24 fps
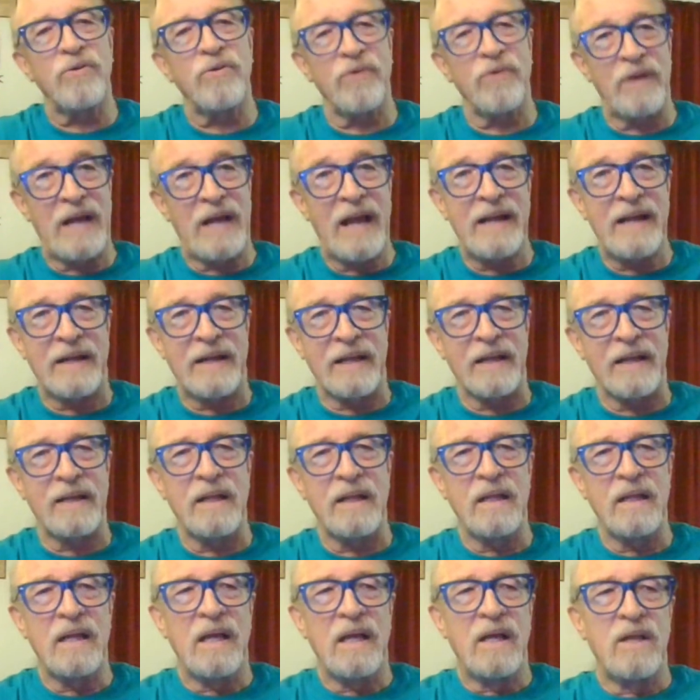created,
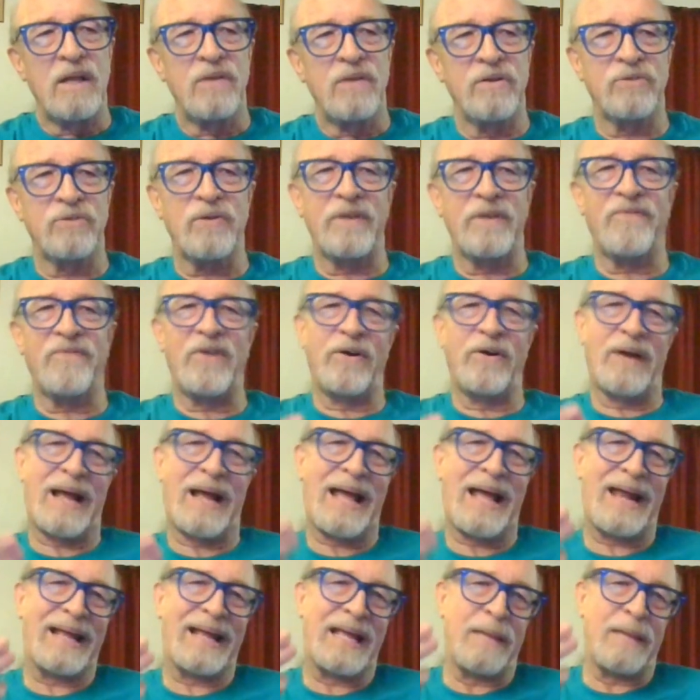they're trying to figure
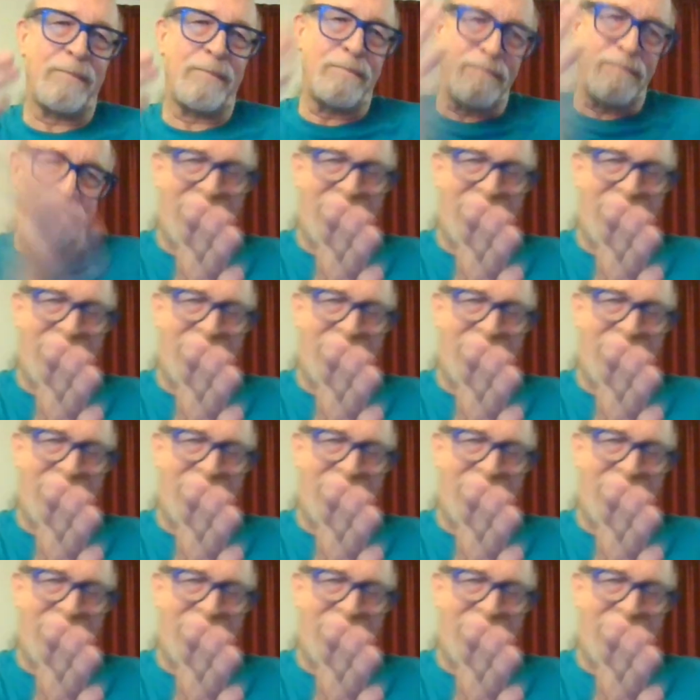out how to get